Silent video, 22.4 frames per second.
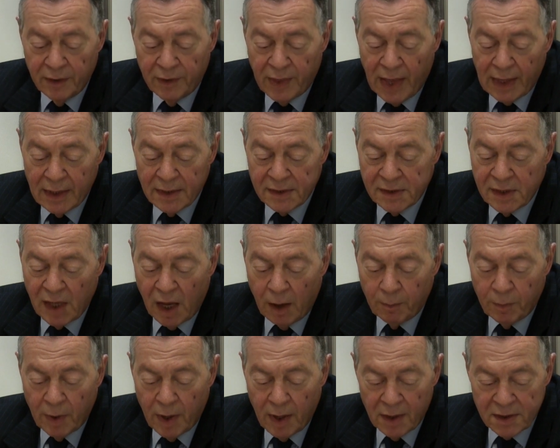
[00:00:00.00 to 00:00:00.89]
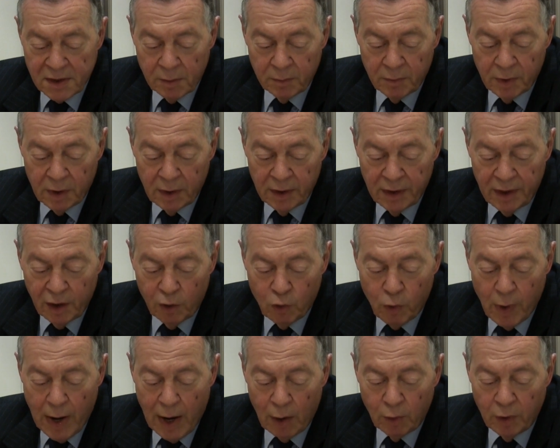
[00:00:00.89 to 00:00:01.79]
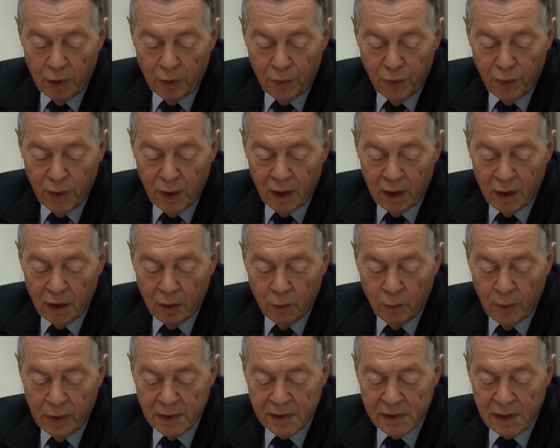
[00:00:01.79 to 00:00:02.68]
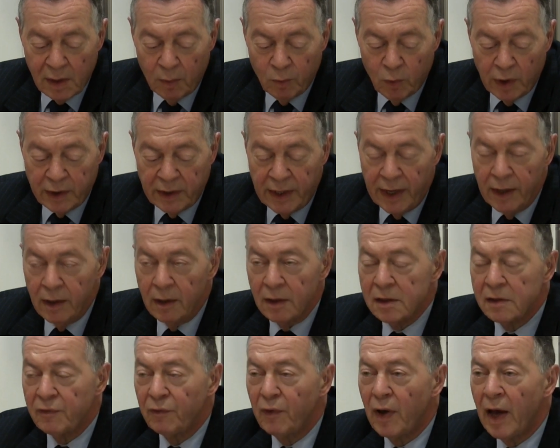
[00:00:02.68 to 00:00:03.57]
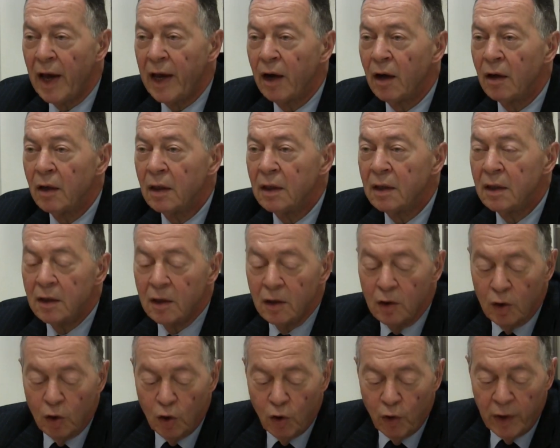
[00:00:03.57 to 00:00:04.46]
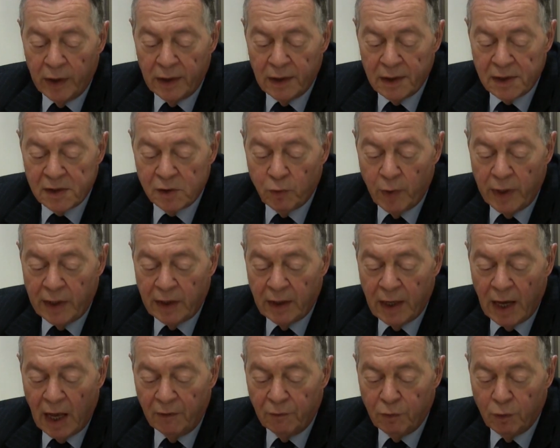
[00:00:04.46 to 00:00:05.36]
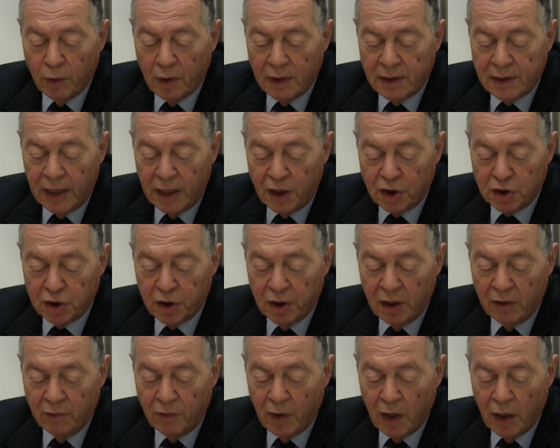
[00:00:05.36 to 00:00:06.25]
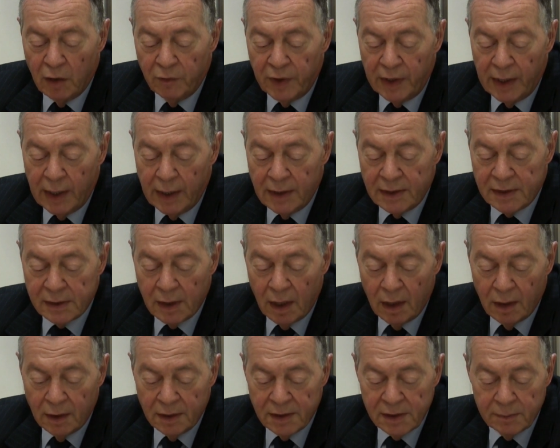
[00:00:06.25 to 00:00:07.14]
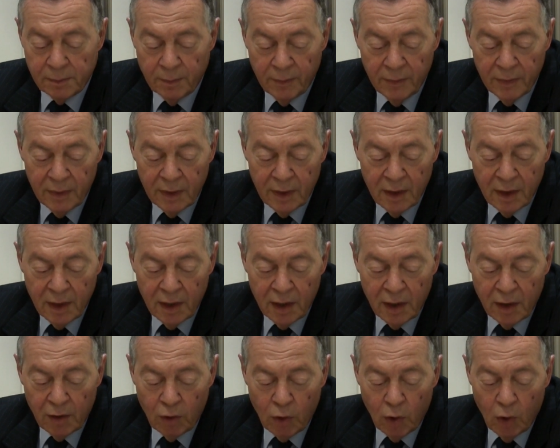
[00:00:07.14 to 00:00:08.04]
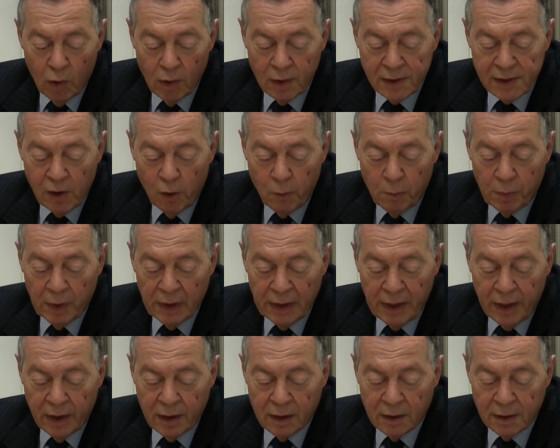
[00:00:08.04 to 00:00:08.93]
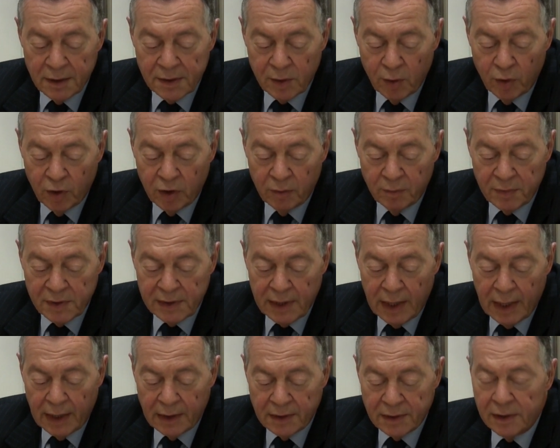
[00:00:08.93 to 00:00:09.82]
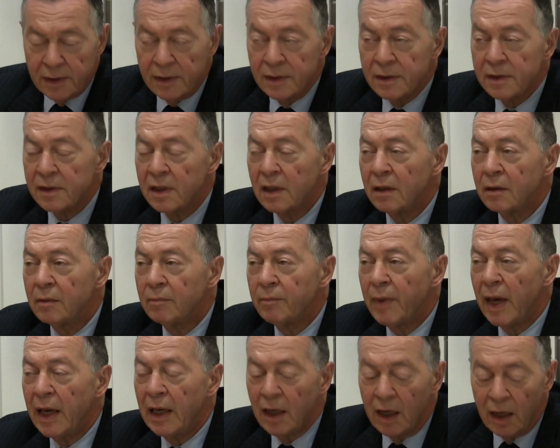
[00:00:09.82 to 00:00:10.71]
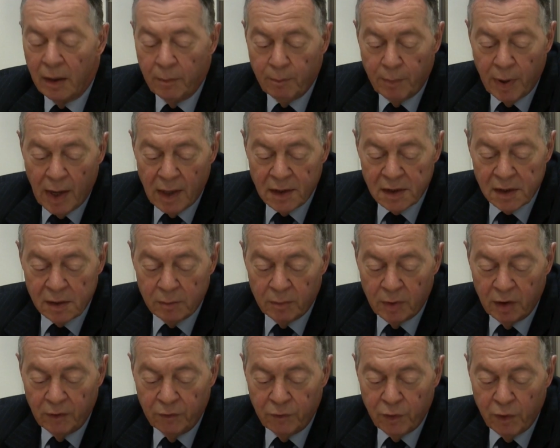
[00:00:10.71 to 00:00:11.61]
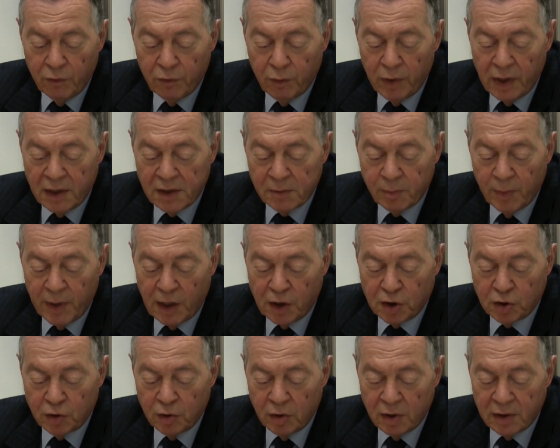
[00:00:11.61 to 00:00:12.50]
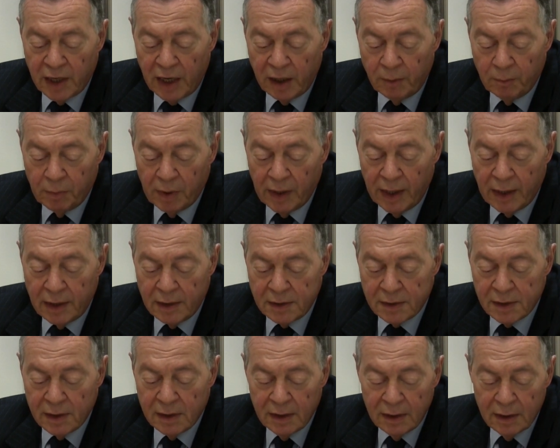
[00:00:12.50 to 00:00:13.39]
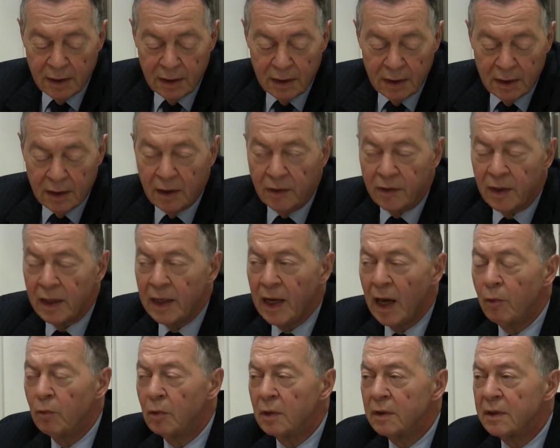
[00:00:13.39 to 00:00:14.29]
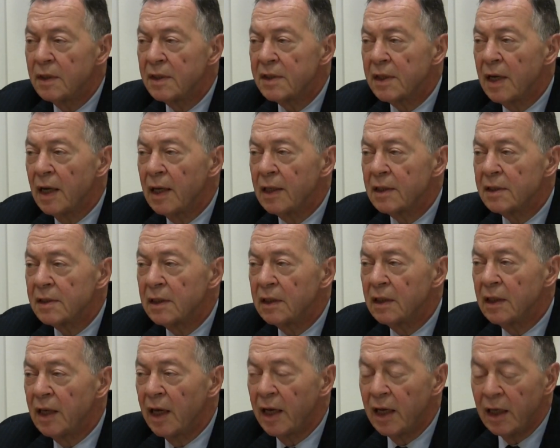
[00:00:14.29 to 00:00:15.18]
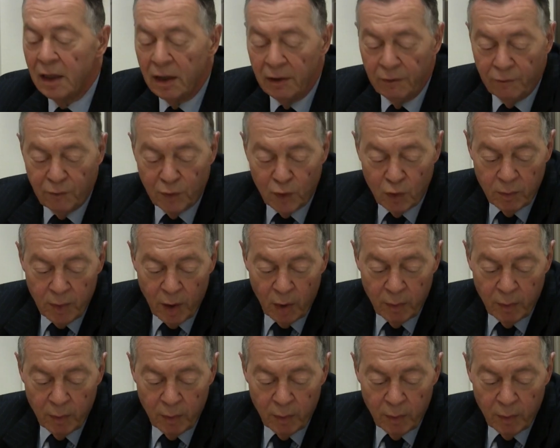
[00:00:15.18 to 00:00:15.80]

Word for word: That is not possible in a crowded theater when someone yells fire or in a street confrontation involving insults. There are also political circumstances that make it impossible for free speech to take place uh, that I will discuss in a few